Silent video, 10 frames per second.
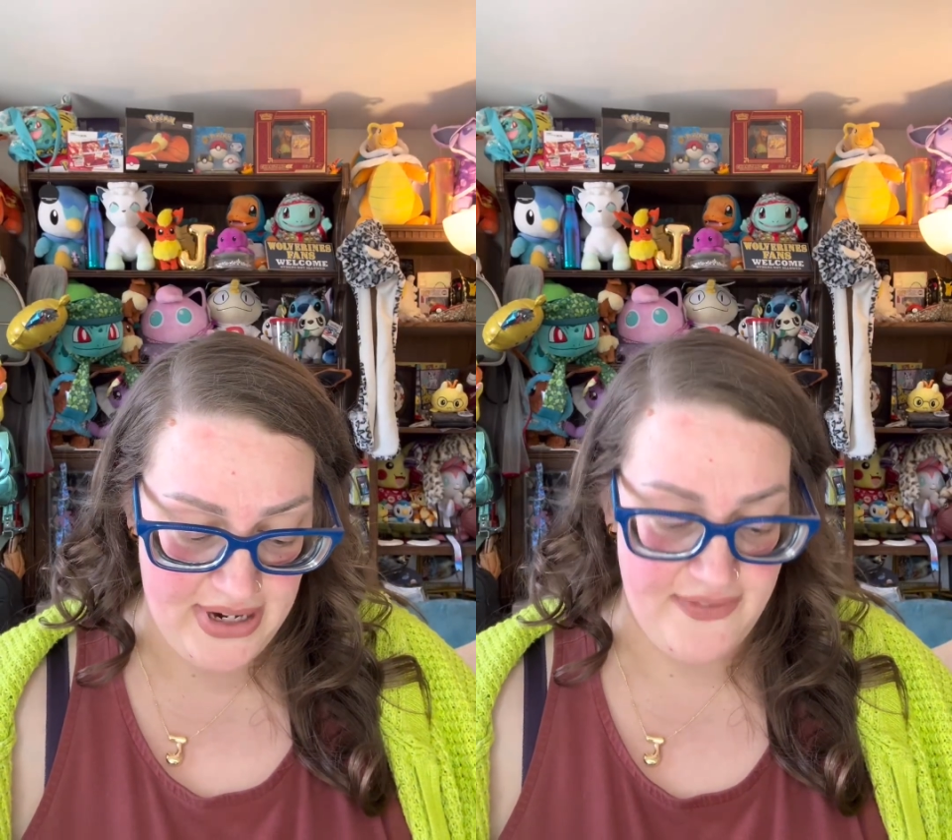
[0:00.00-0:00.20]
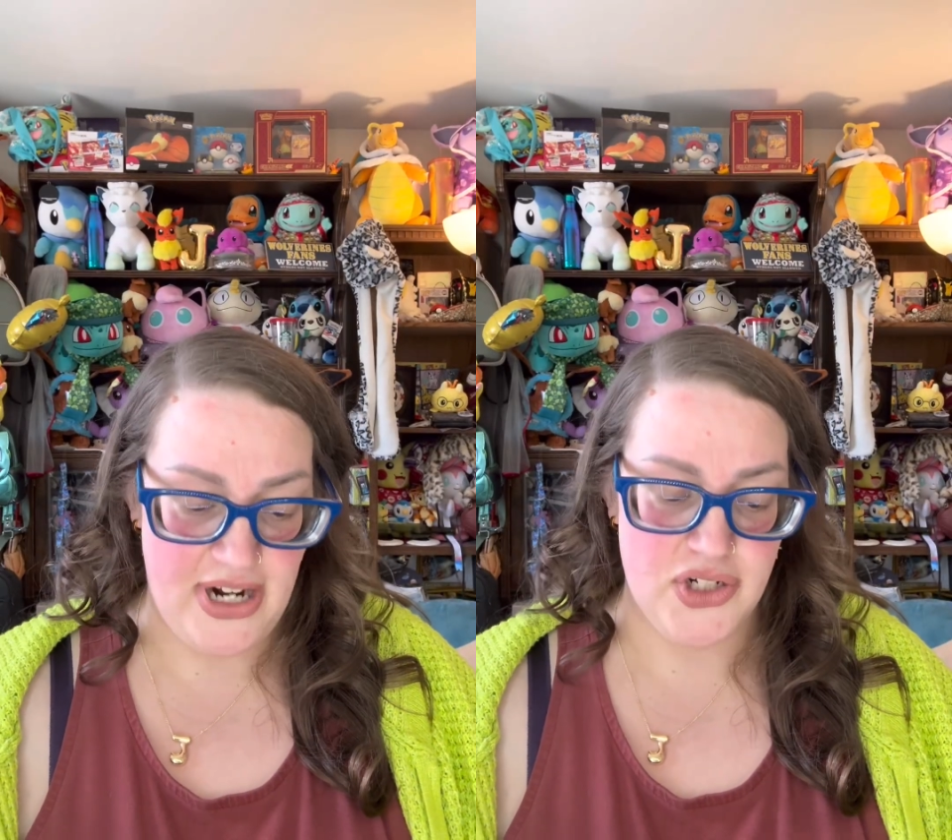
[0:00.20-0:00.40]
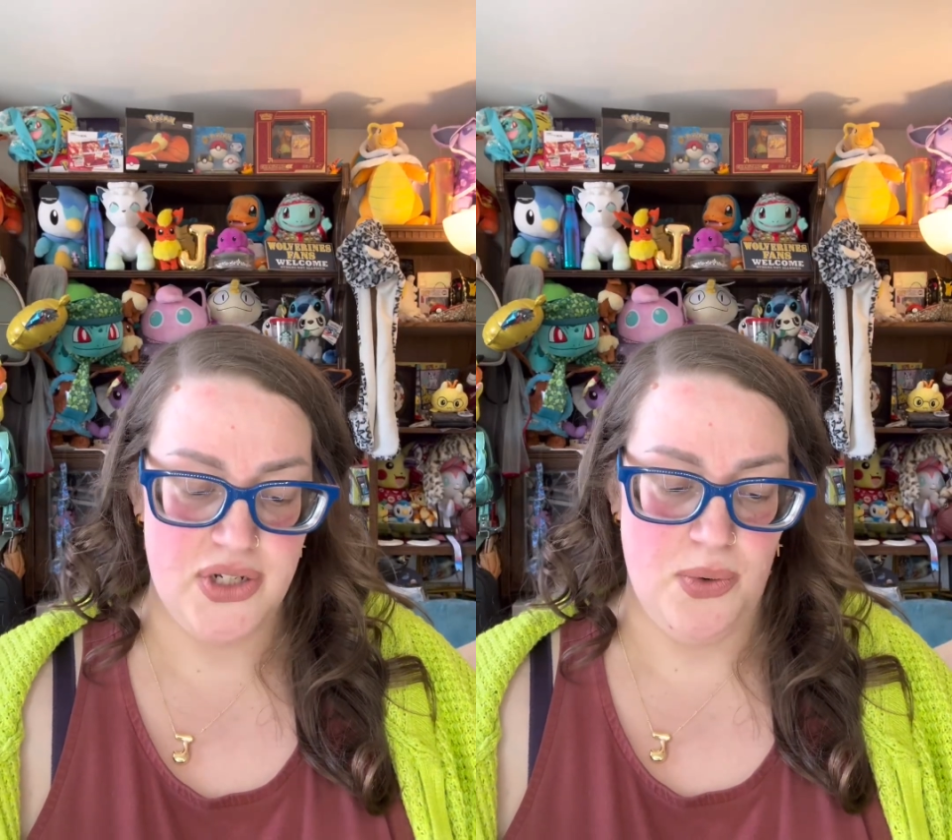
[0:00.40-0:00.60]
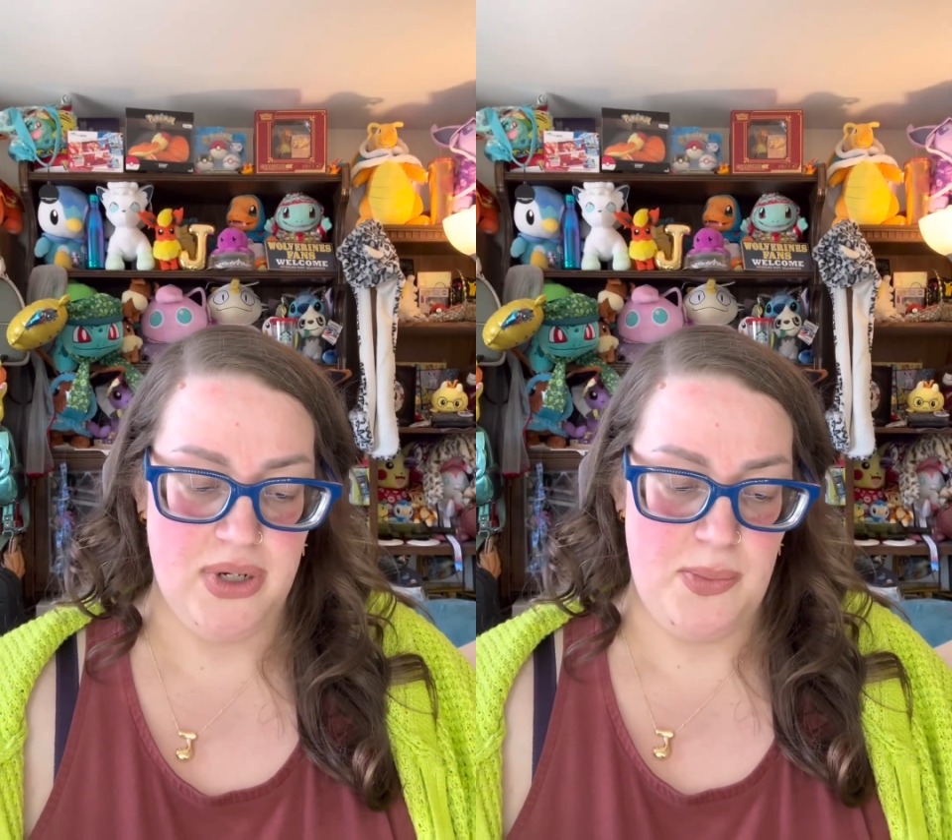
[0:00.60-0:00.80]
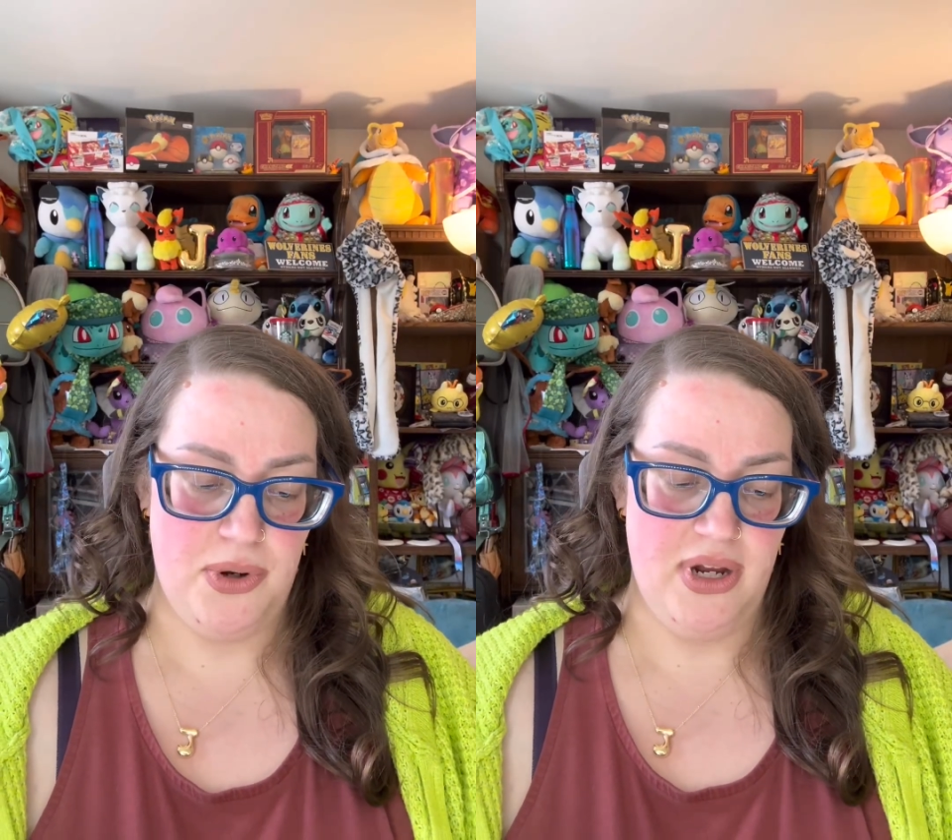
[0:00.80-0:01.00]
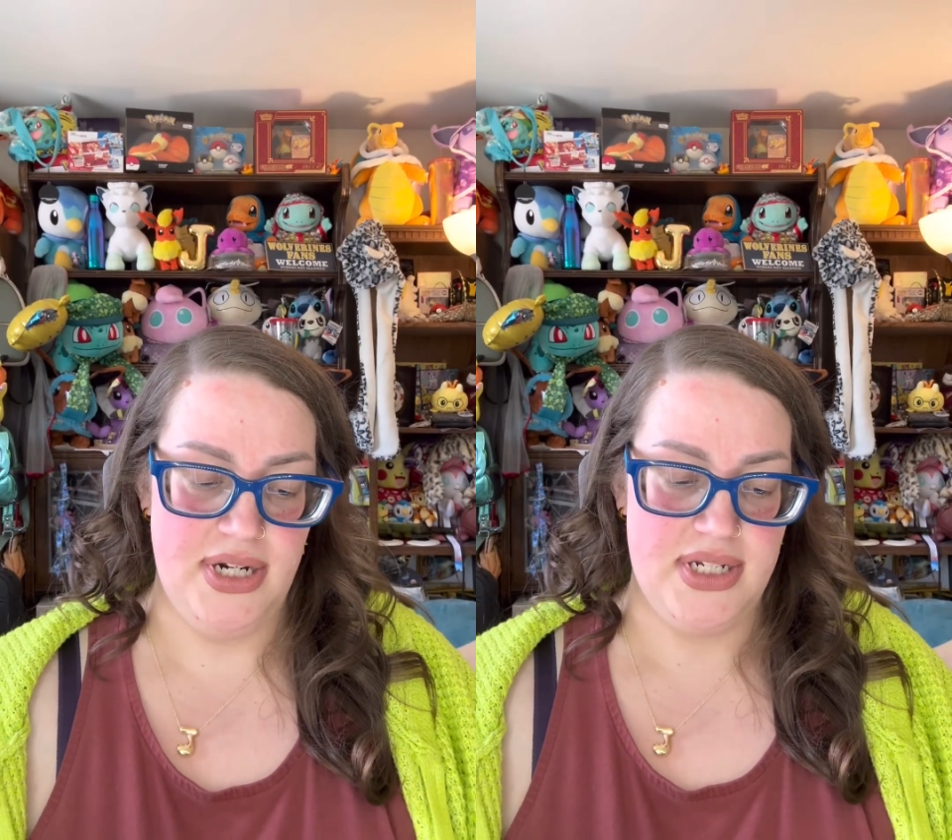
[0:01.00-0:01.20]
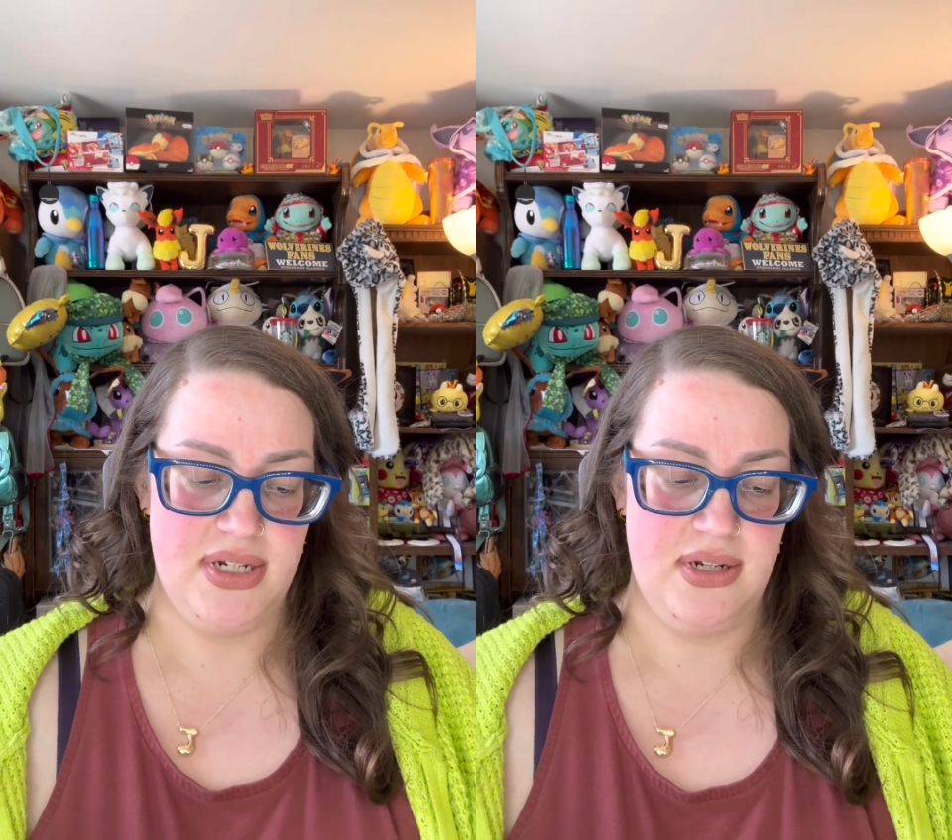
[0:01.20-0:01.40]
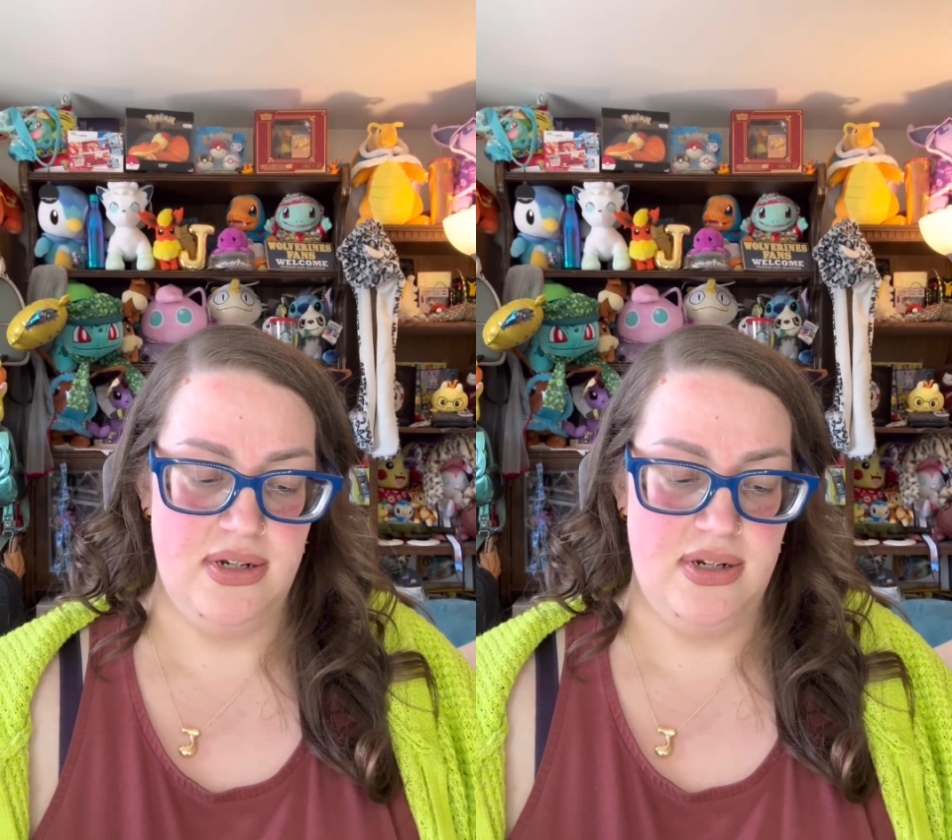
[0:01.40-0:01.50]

and I've actually already put